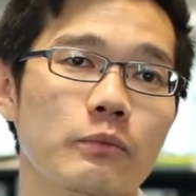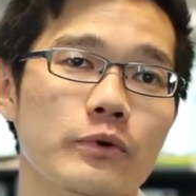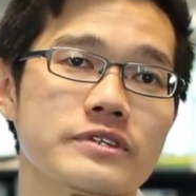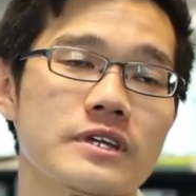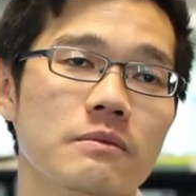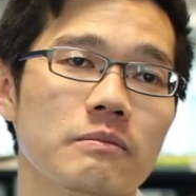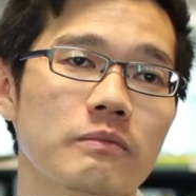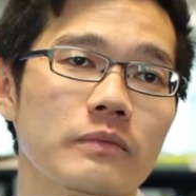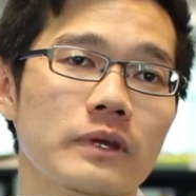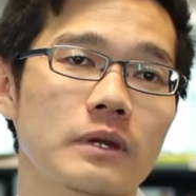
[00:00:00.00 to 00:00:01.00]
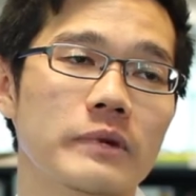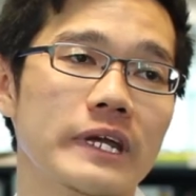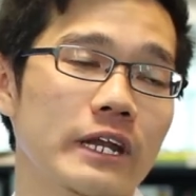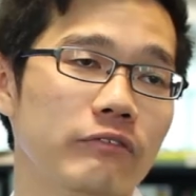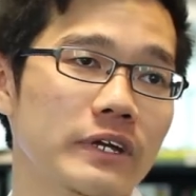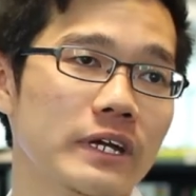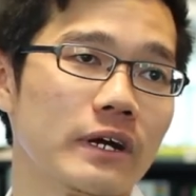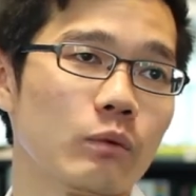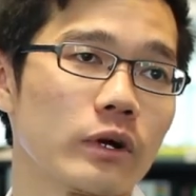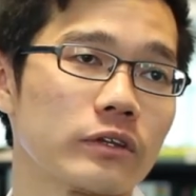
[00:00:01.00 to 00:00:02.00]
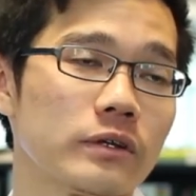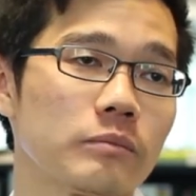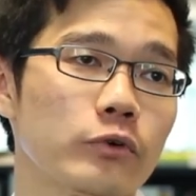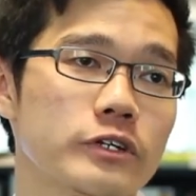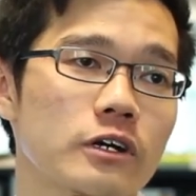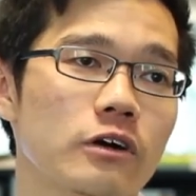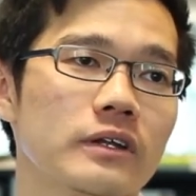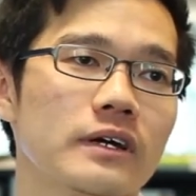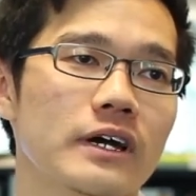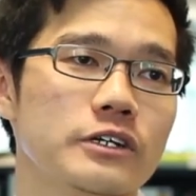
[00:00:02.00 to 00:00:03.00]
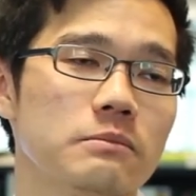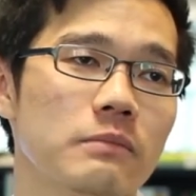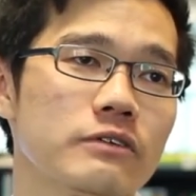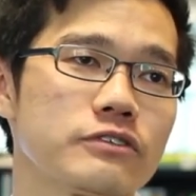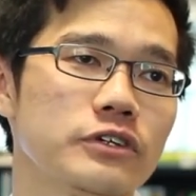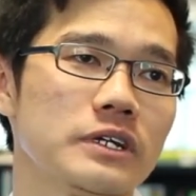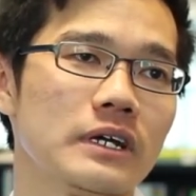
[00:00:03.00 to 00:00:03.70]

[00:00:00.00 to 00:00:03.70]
was in the beginning of the year, I worked on a project called 100 Mount Street.